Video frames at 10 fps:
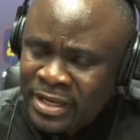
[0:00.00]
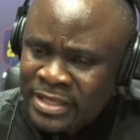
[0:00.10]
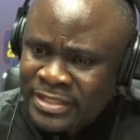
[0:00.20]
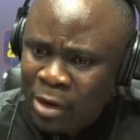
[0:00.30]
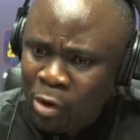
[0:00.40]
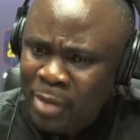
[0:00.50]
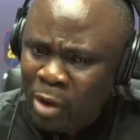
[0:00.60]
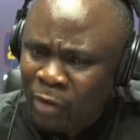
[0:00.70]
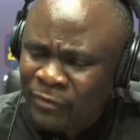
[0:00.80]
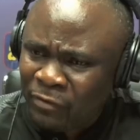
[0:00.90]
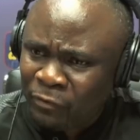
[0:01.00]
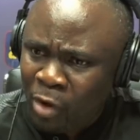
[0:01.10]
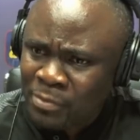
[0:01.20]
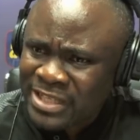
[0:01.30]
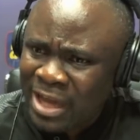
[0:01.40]
Say obi kofa
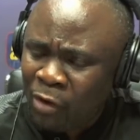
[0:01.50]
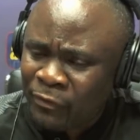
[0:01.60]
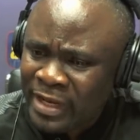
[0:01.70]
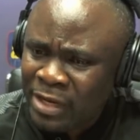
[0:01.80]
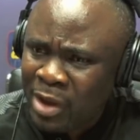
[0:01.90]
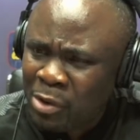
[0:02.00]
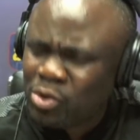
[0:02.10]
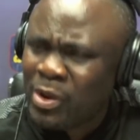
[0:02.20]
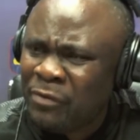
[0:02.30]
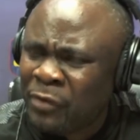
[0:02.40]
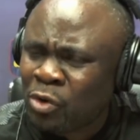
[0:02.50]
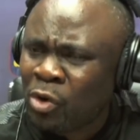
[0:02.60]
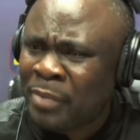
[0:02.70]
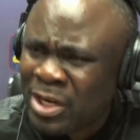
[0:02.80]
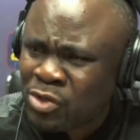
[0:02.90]
forms na ofili we was so you
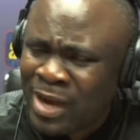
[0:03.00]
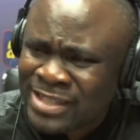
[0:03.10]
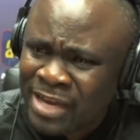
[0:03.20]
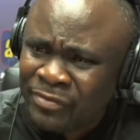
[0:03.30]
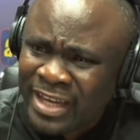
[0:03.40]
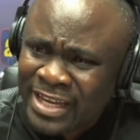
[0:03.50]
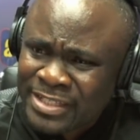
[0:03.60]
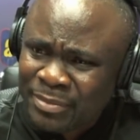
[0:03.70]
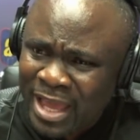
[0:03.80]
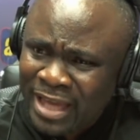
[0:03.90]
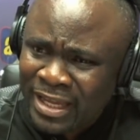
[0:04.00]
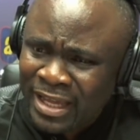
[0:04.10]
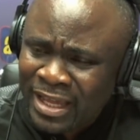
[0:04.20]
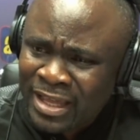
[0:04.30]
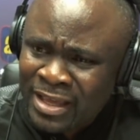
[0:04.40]
photocopy it to us evidence be
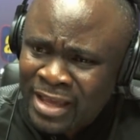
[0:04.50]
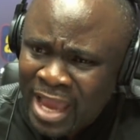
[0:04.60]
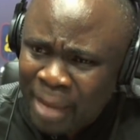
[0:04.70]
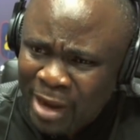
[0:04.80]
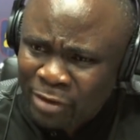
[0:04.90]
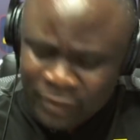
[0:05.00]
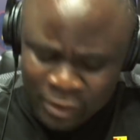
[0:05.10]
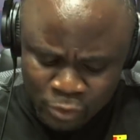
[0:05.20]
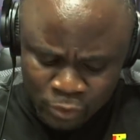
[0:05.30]
na part of the rules.